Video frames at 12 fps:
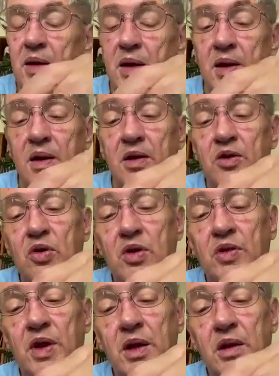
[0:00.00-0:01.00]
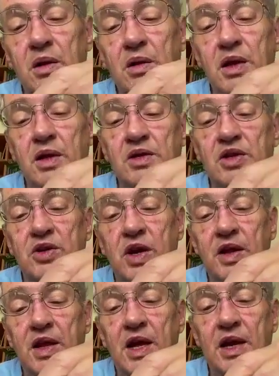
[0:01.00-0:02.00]
Okay, let's
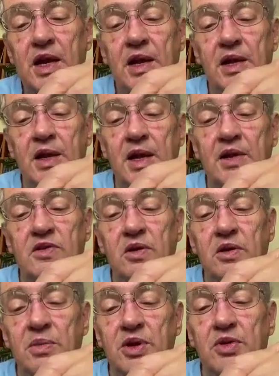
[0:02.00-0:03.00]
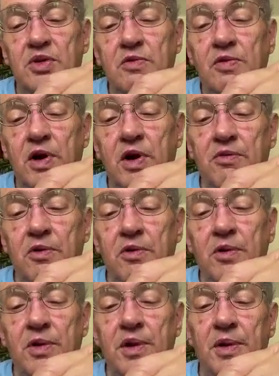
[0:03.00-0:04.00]
try that again. That's a little bit too far
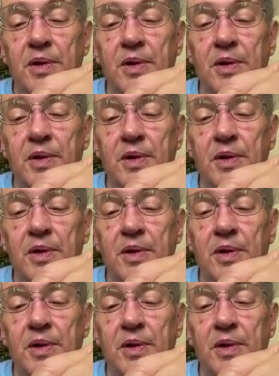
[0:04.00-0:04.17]
forward.